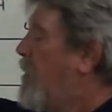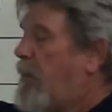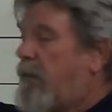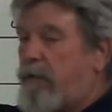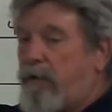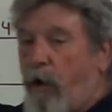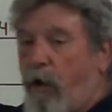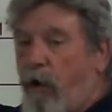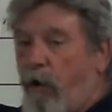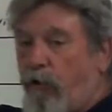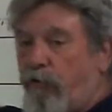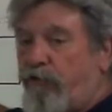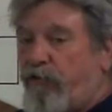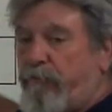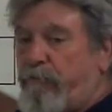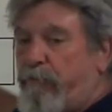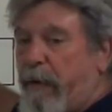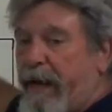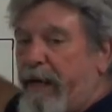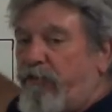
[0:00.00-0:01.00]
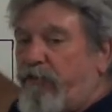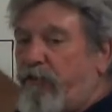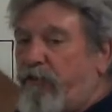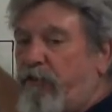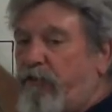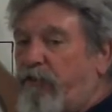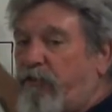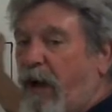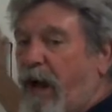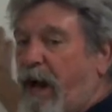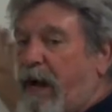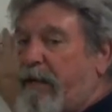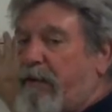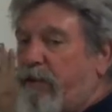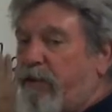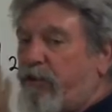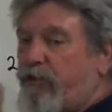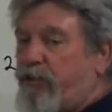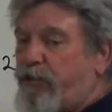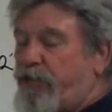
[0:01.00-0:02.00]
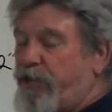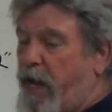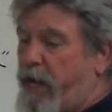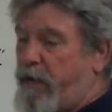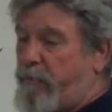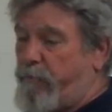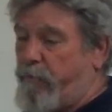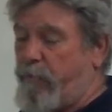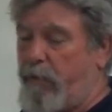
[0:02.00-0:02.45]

the whole space inside this shape